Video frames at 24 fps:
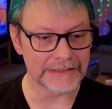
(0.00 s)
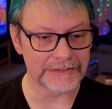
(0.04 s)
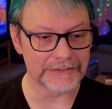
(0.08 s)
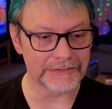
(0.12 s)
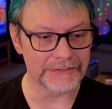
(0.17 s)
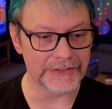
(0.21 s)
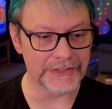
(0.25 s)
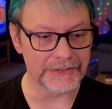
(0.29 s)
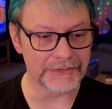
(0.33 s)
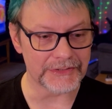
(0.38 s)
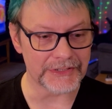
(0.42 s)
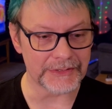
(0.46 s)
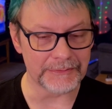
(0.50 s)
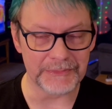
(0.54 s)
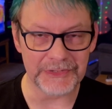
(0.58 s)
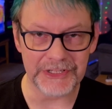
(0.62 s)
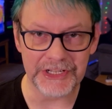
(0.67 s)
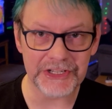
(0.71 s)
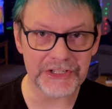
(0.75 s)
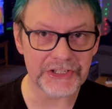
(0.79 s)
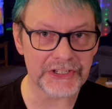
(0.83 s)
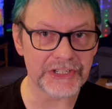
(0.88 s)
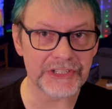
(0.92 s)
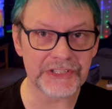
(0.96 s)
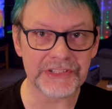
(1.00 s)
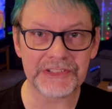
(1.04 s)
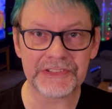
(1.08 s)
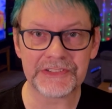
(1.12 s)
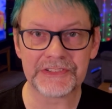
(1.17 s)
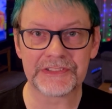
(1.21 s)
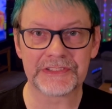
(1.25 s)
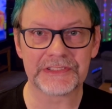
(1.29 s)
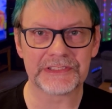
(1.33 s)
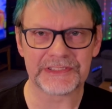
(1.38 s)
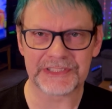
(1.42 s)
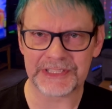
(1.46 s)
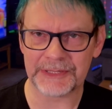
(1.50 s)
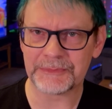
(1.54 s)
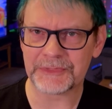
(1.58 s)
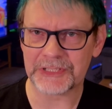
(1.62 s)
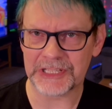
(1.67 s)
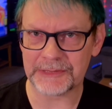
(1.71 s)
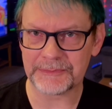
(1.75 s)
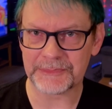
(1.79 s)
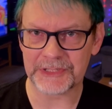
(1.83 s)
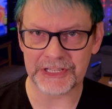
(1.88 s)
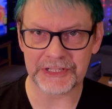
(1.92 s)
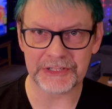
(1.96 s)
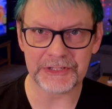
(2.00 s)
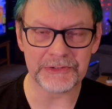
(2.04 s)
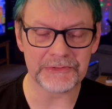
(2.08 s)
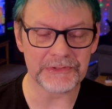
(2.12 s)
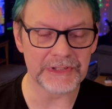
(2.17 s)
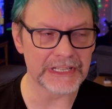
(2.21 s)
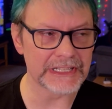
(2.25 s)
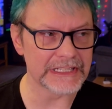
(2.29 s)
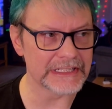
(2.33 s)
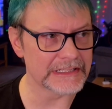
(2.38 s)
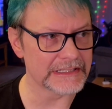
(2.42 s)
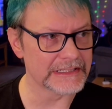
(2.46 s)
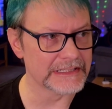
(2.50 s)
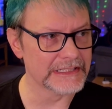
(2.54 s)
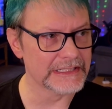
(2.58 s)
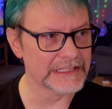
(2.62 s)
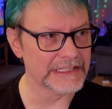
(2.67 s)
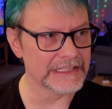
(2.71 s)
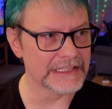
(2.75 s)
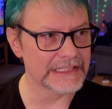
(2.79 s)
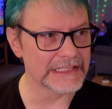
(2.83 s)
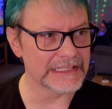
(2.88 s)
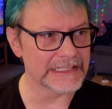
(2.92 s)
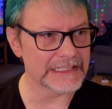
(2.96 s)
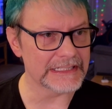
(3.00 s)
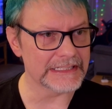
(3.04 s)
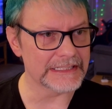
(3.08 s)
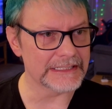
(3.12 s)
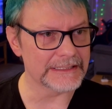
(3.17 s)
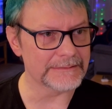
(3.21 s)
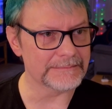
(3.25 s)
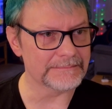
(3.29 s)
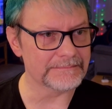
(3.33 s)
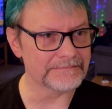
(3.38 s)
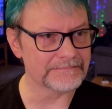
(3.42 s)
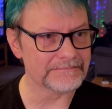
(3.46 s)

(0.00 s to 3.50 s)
Do some dishes. Sometimes I do that.